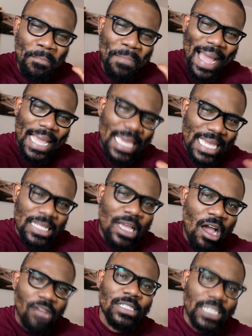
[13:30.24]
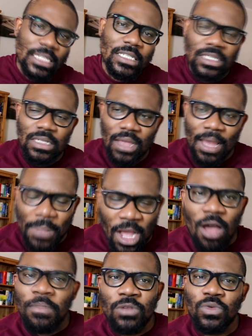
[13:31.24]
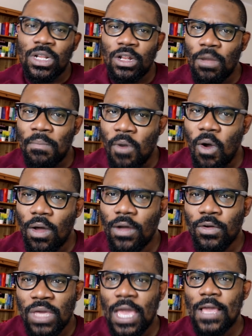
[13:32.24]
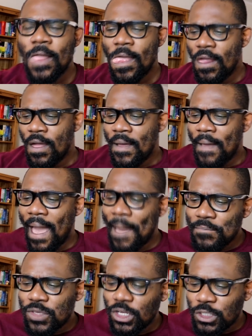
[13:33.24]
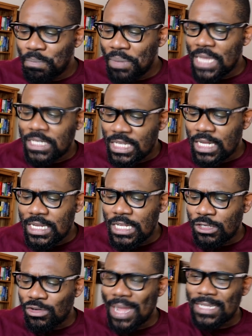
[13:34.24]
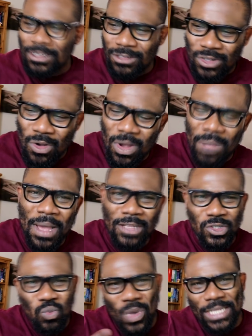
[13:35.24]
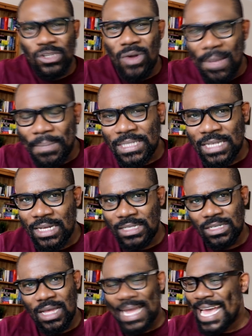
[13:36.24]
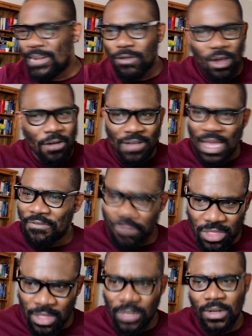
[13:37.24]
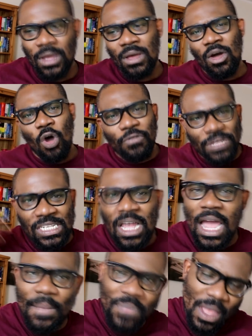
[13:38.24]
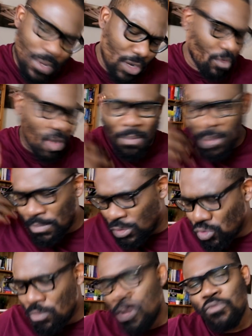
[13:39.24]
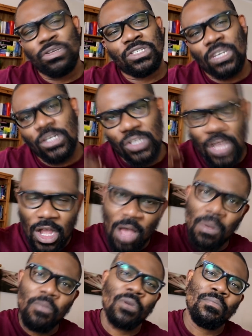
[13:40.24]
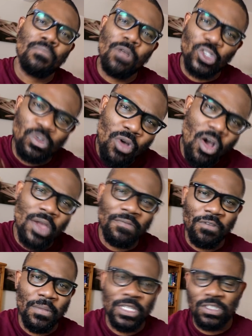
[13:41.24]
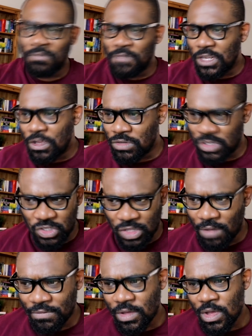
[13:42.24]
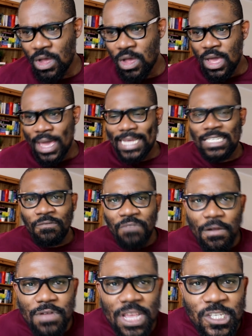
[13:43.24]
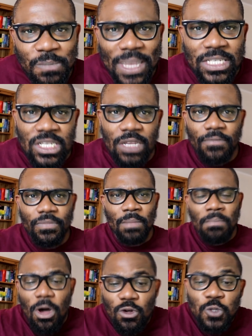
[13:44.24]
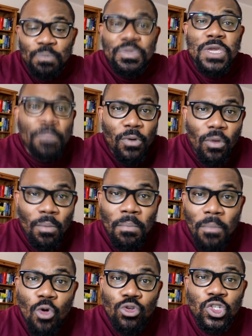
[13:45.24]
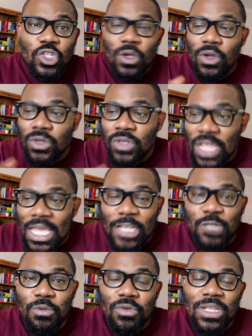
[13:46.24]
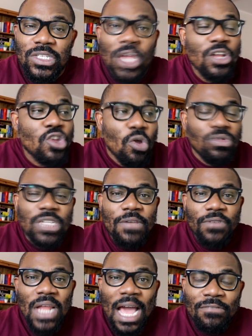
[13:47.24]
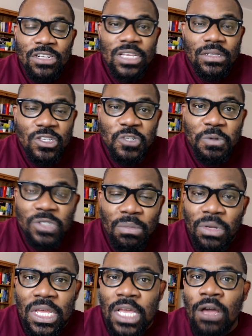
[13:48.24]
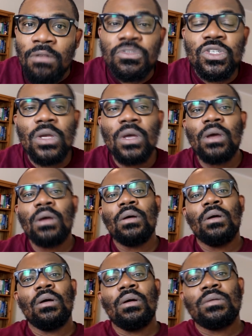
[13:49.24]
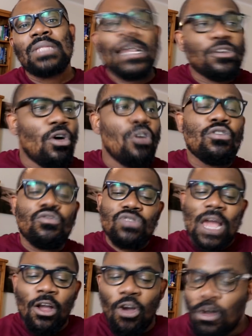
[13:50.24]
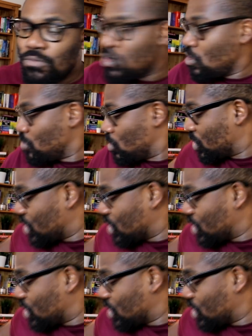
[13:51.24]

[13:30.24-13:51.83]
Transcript: banging contents. I'm coming with a lot more, okay? I'm just basically trying to talk about, just whet your appetite. I cannot cover everything. Over time, I'm going to come up, do more research, come up with much more informative videos and stuff. It's very expensive. Most people, most diasporans don't even have disposable incomes. That your uncle that comes home, you